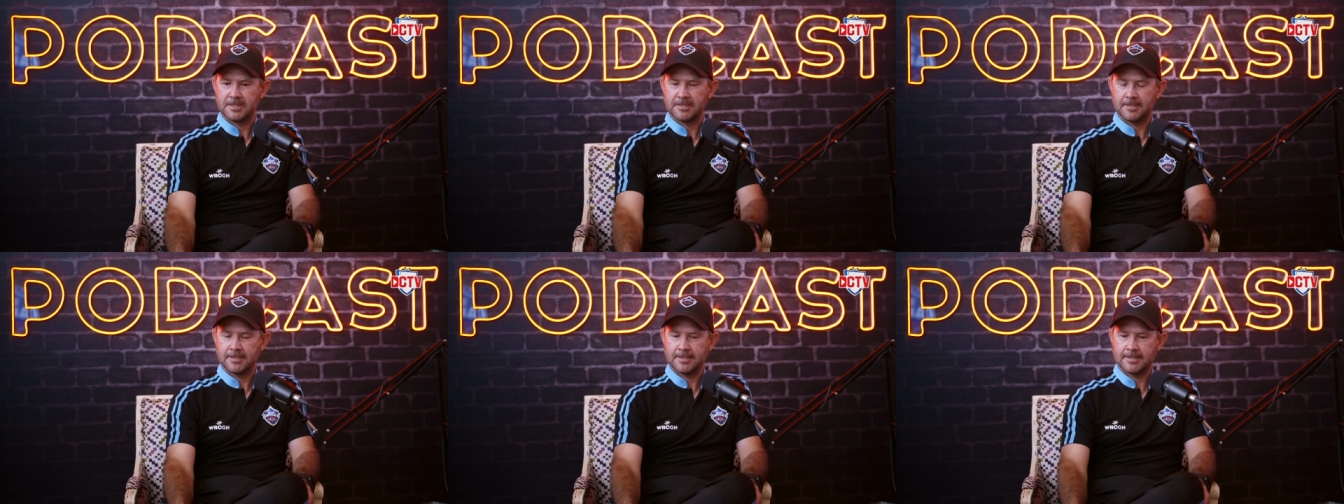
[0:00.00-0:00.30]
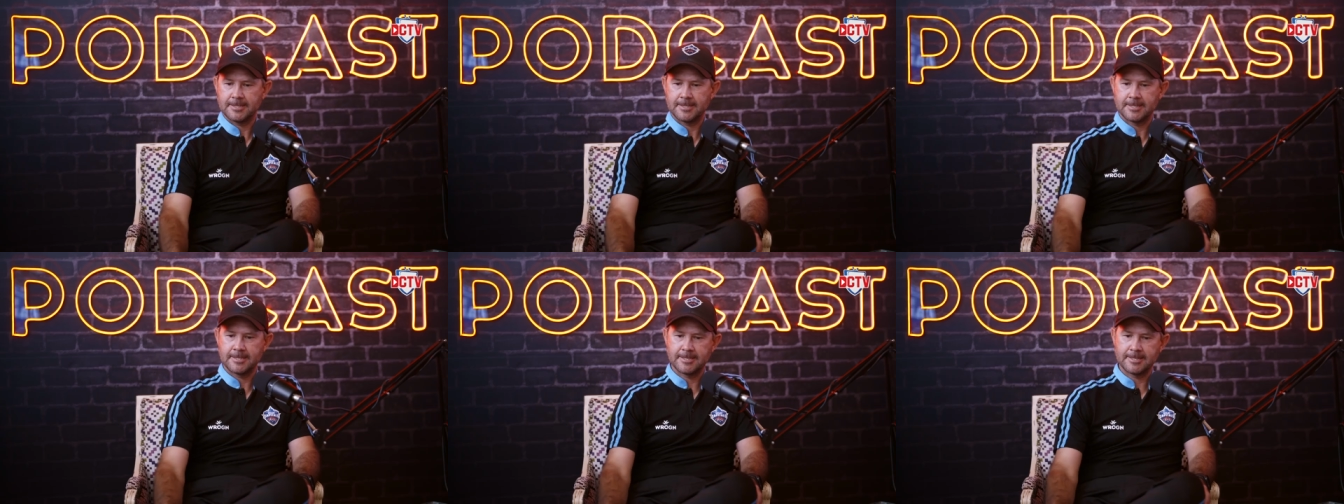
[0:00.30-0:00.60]

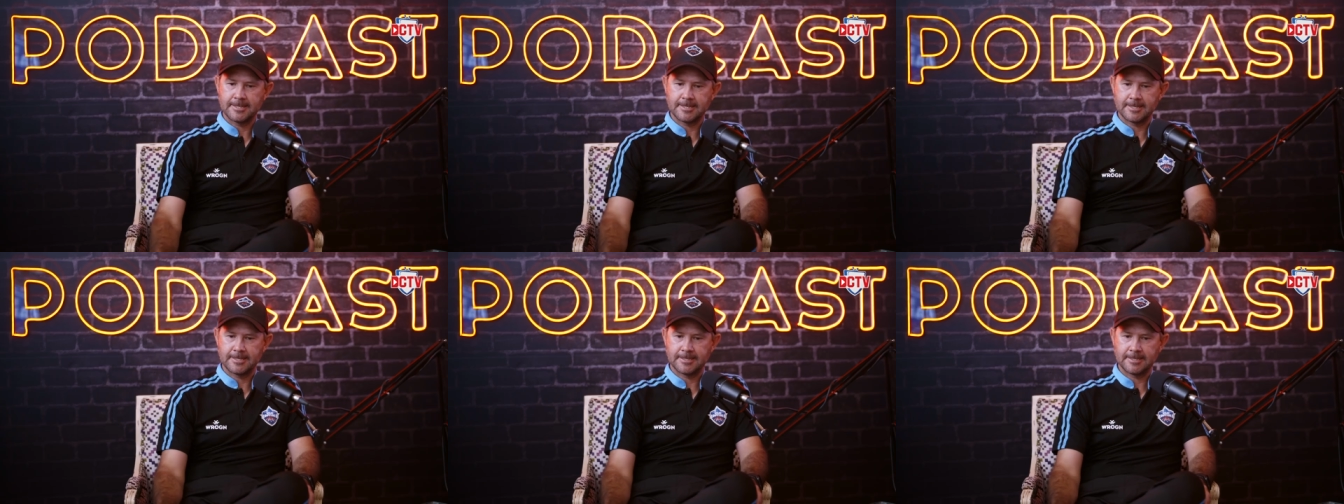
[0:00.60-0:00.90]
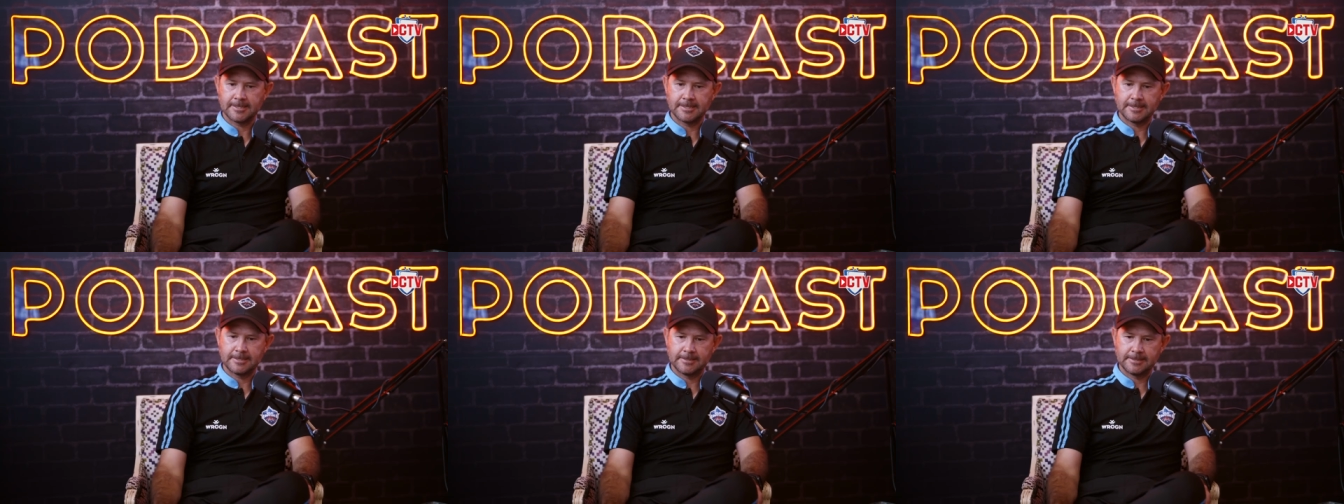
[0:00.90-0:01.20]

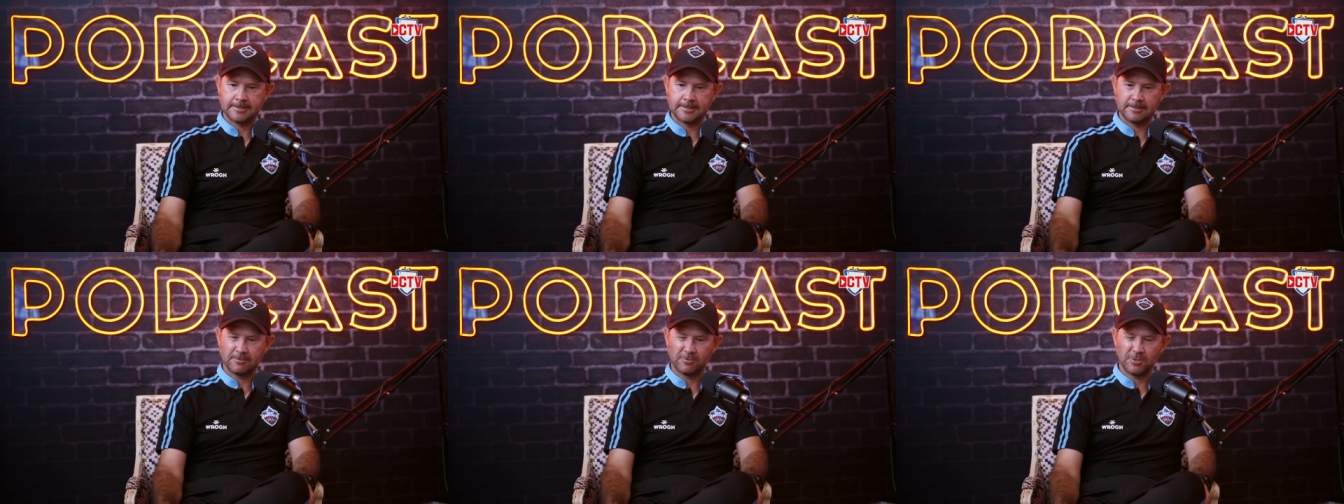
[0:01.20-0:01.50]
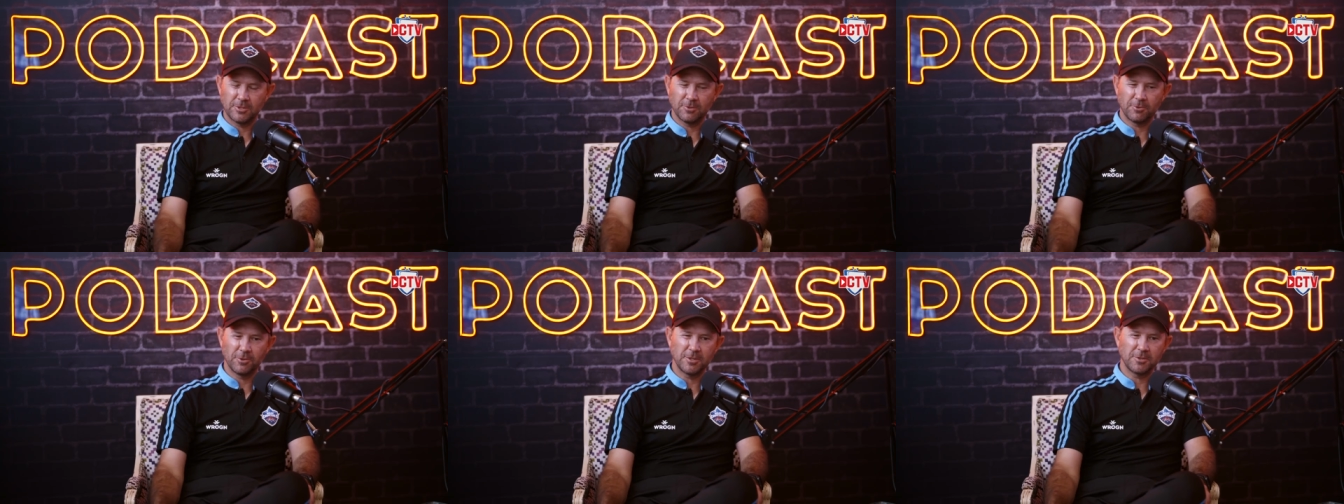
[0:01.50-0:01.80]
Uh, well,
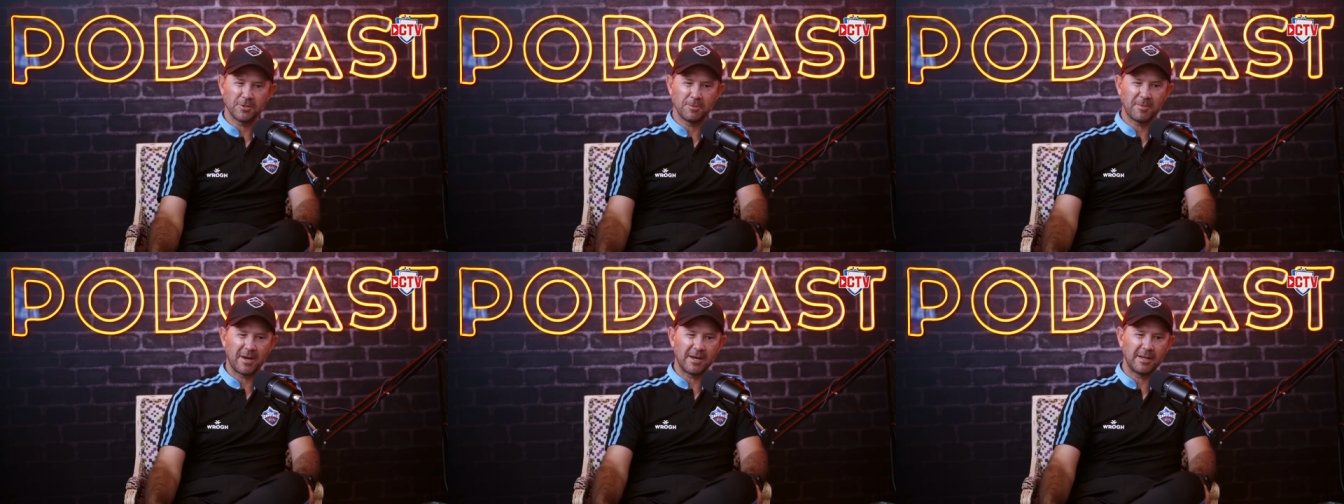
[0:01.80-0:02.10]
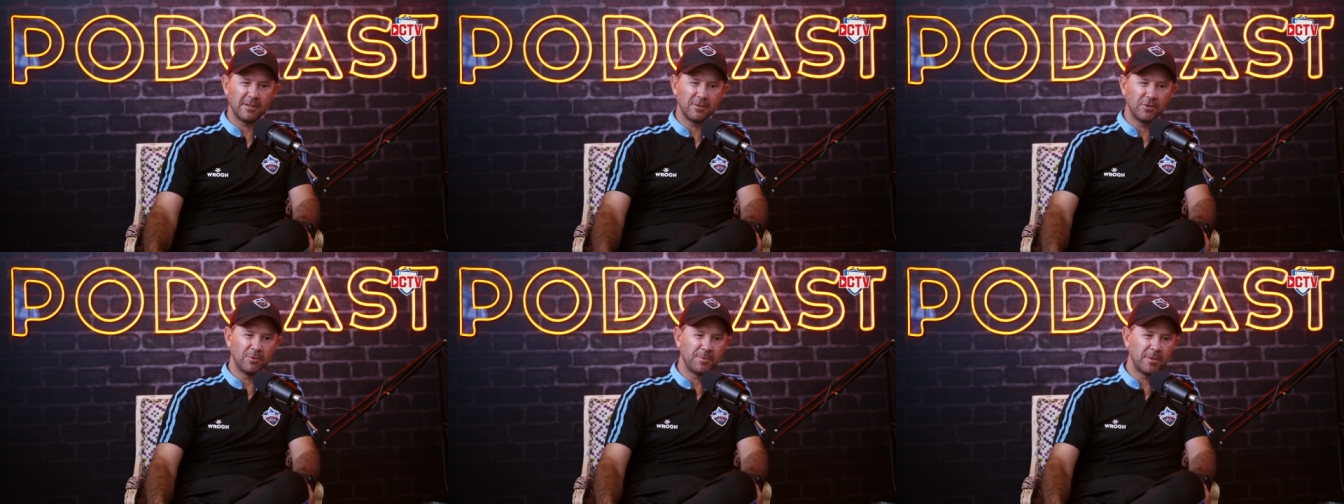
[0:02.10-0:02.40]
he's already sort of made
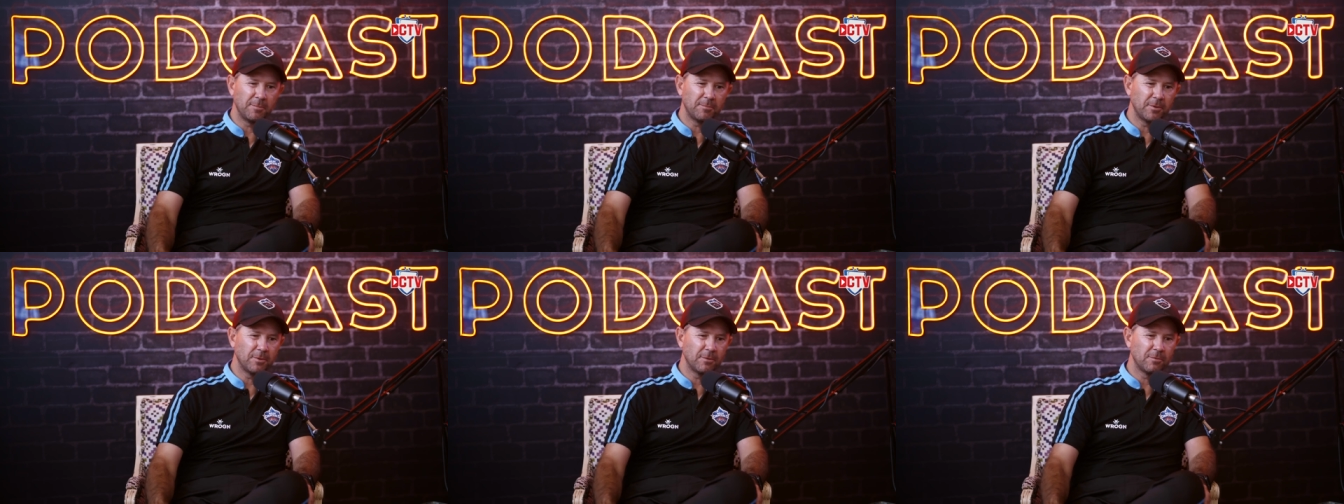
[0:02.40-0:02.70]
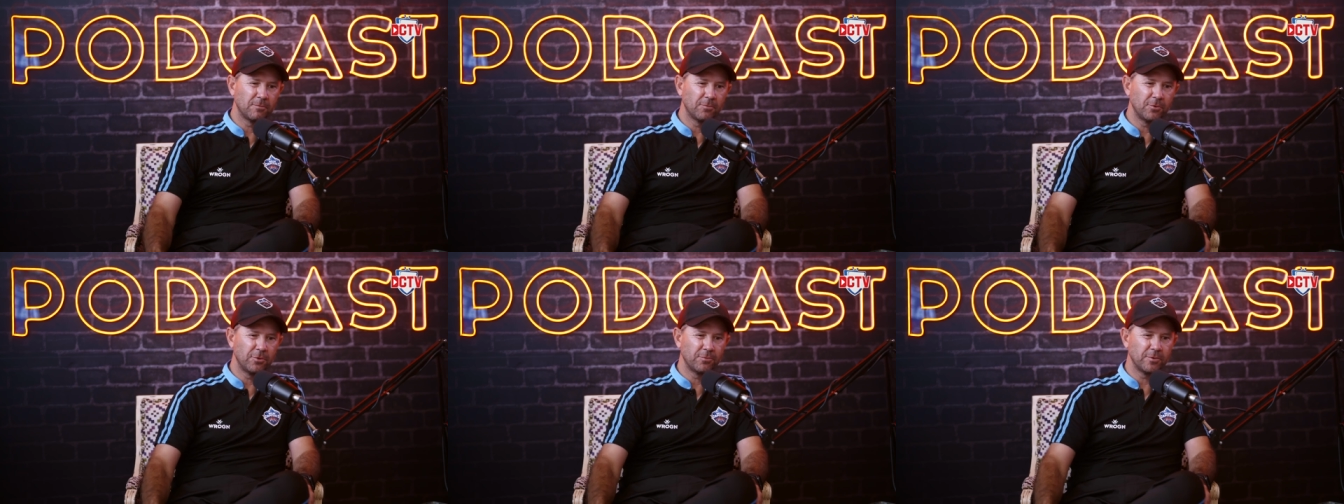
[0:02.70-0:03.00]
a little bit, but
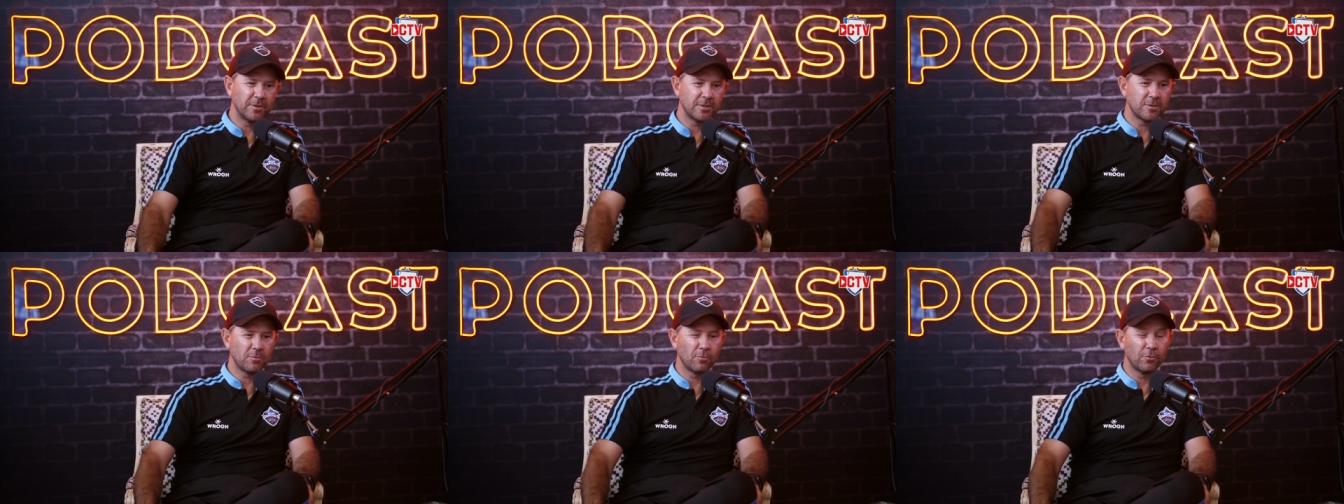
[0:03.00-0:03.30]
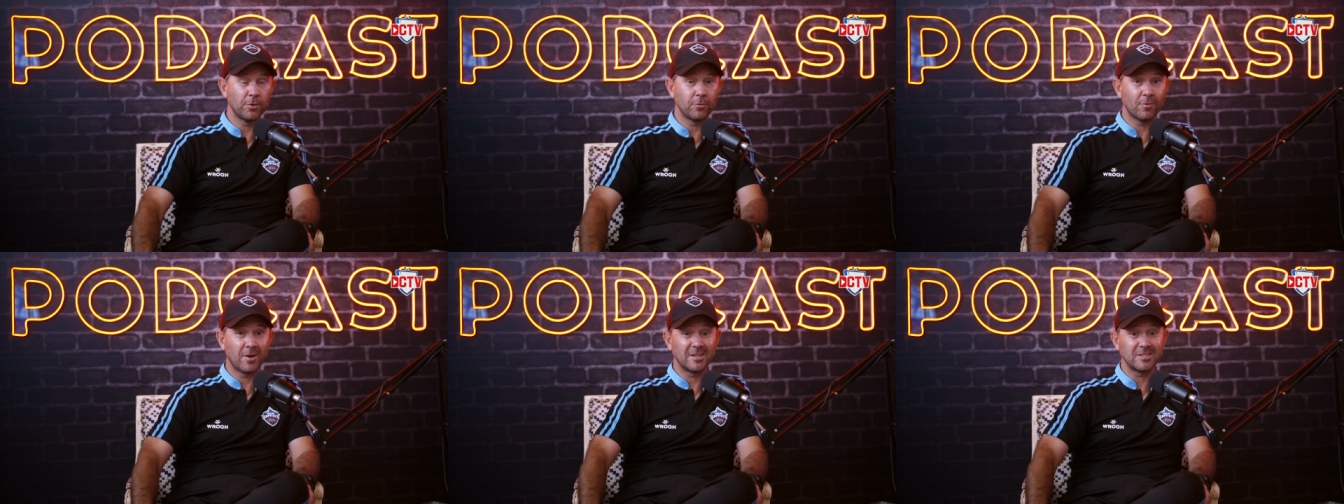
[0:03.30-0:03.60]

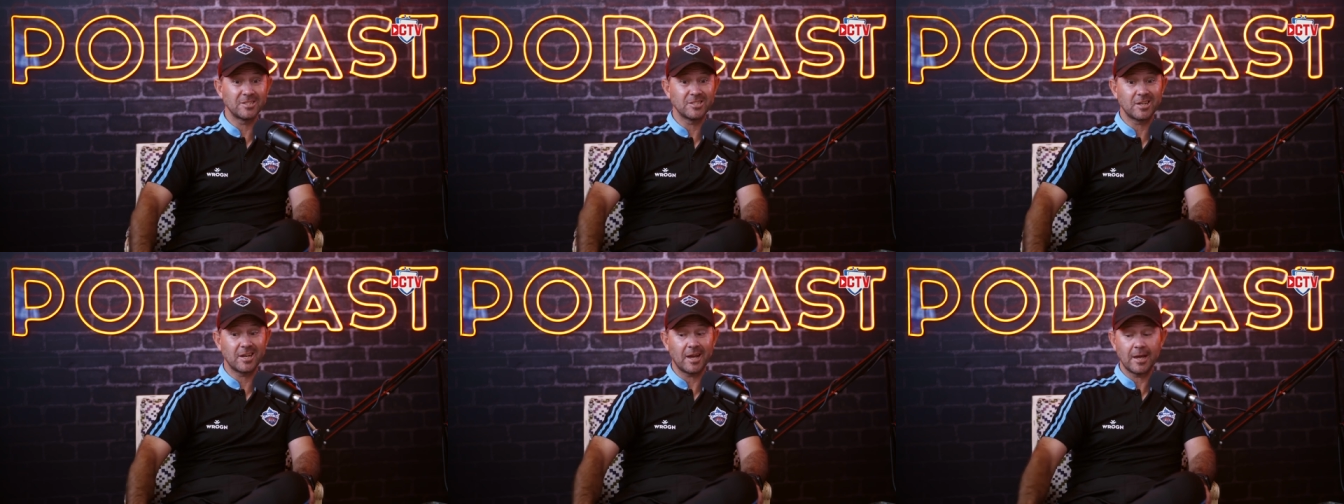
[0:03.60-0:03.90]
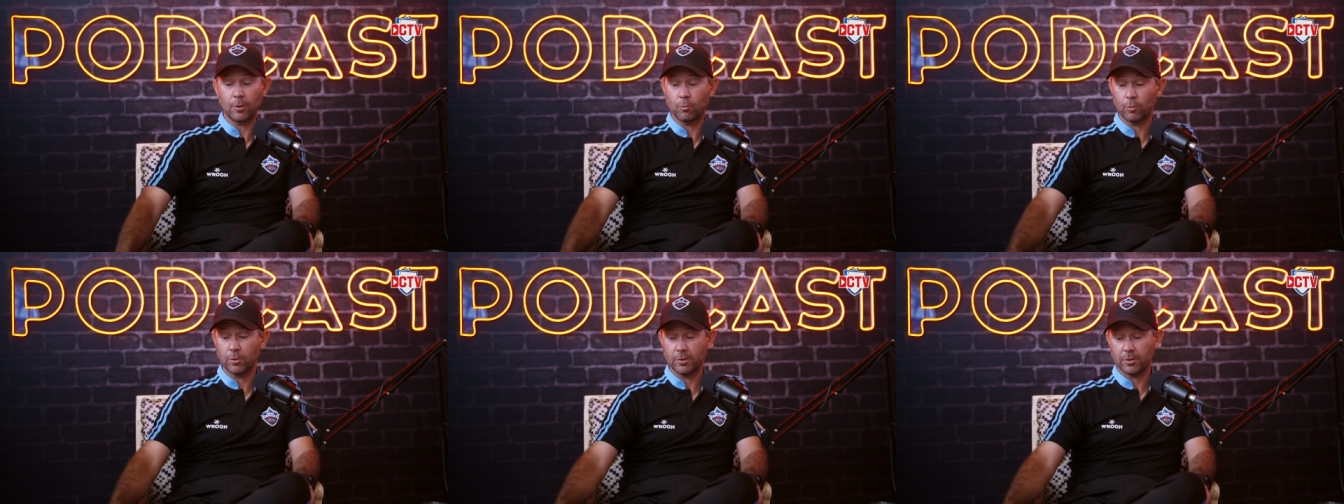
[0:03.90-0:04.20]
Ruturaj
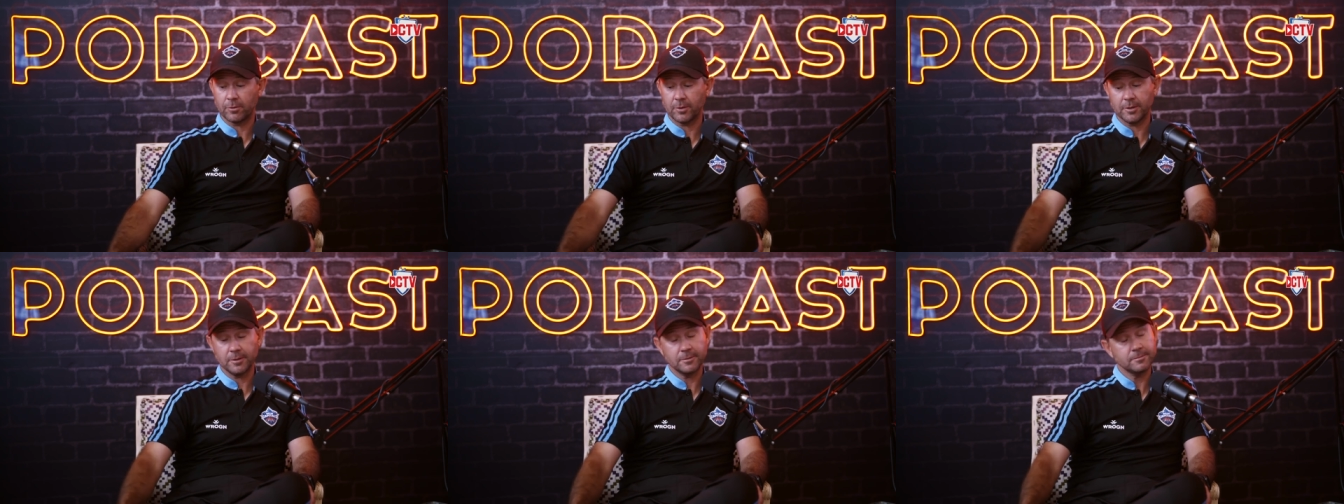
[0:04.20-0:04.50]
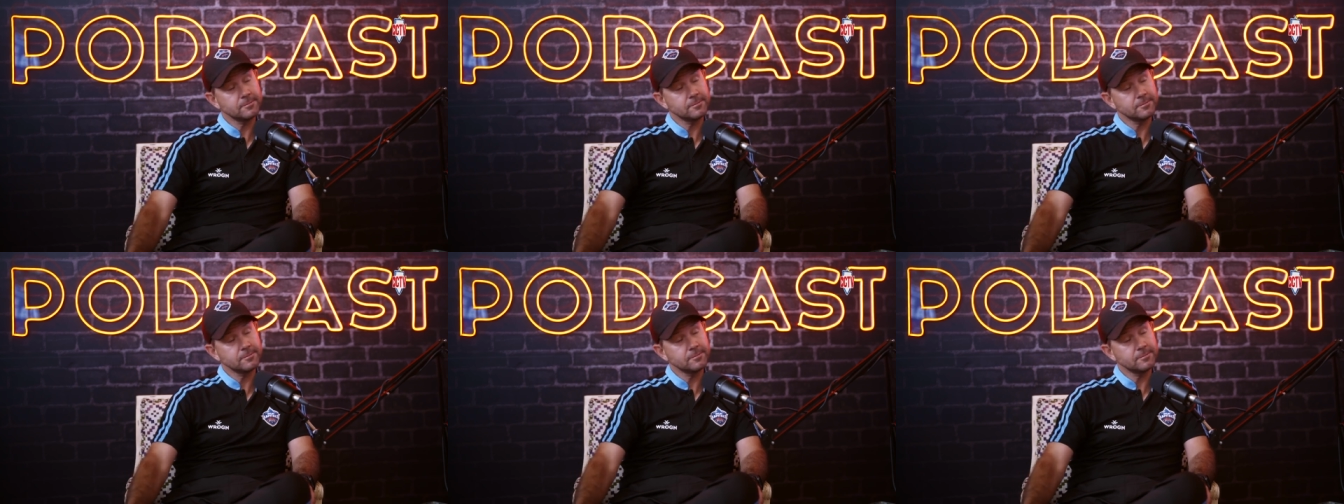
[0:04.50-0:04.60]
Gaikwad, I reckon.